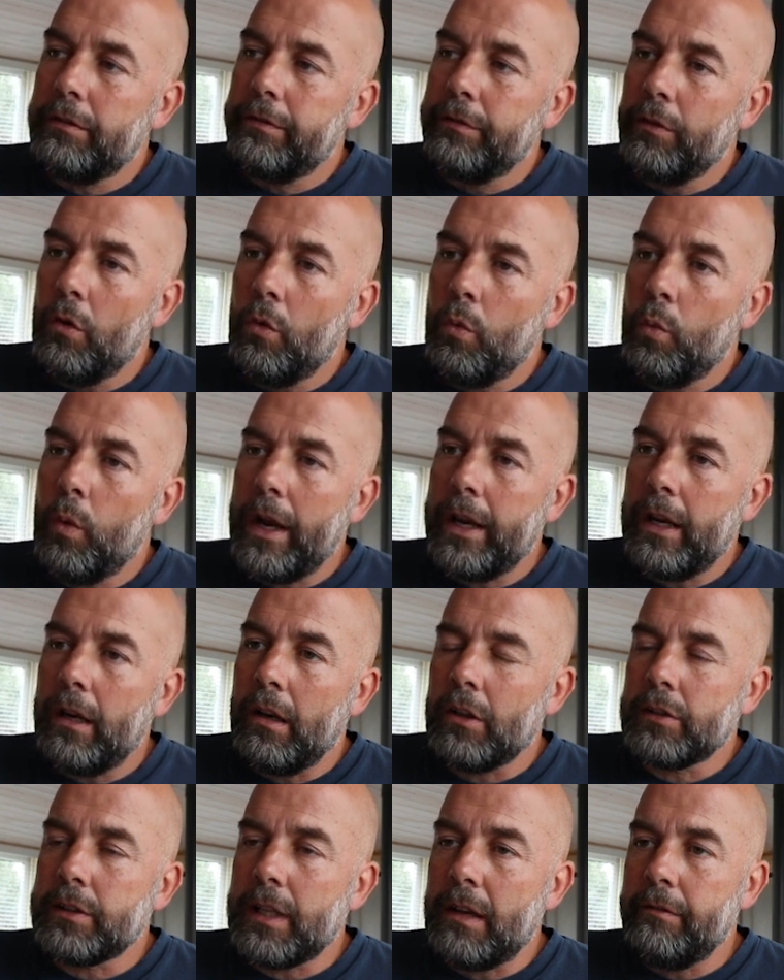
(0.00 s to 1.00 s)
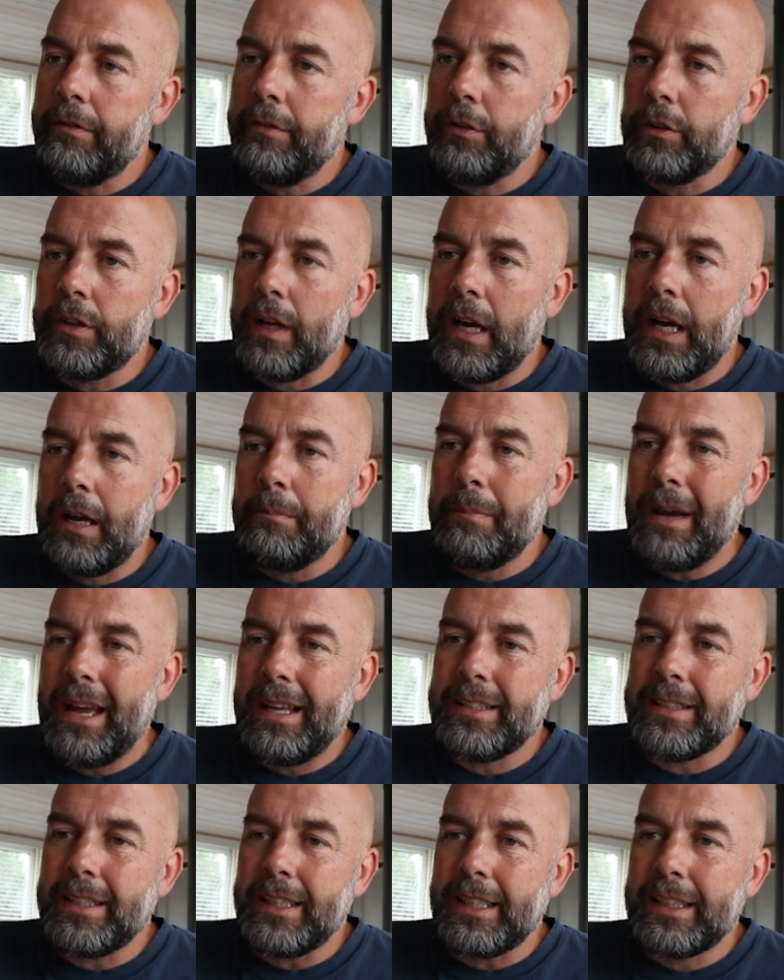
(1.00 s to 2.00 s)
for weight loss and for
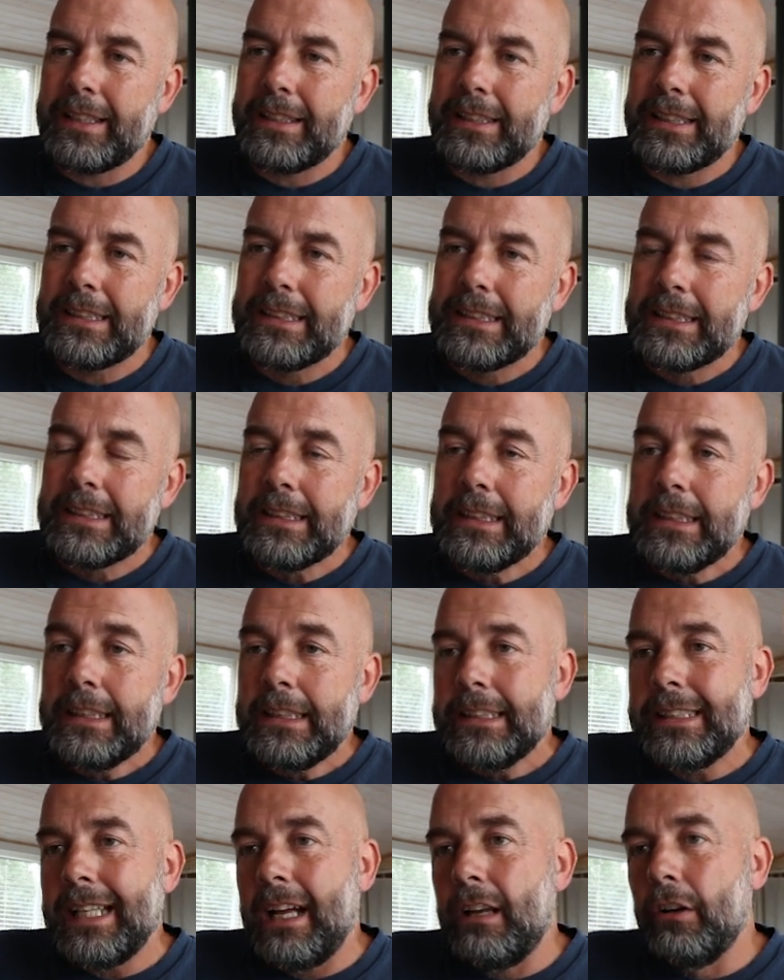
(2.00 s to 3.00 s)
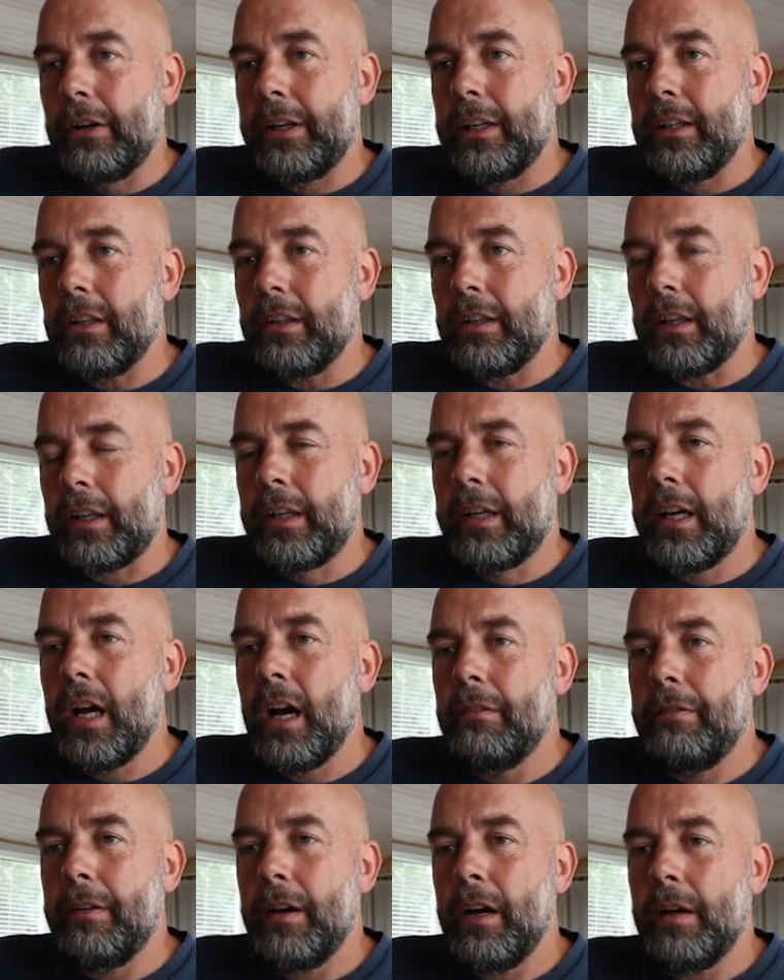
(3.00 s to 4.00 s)
diabetic. Now looking at the
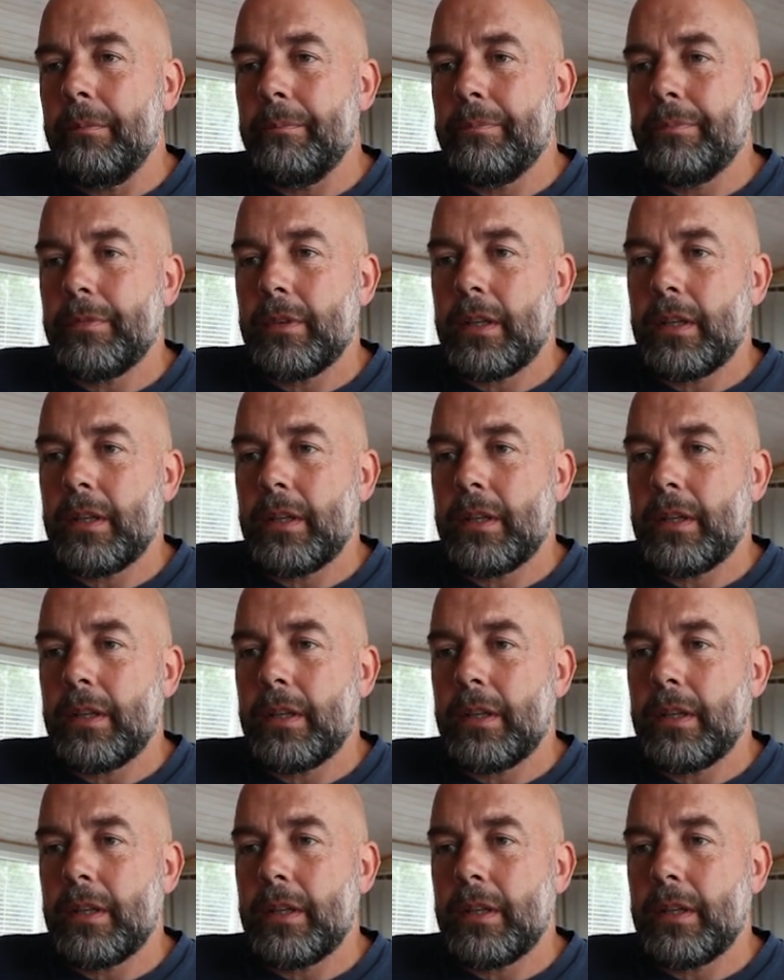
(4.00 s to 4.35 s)
cover,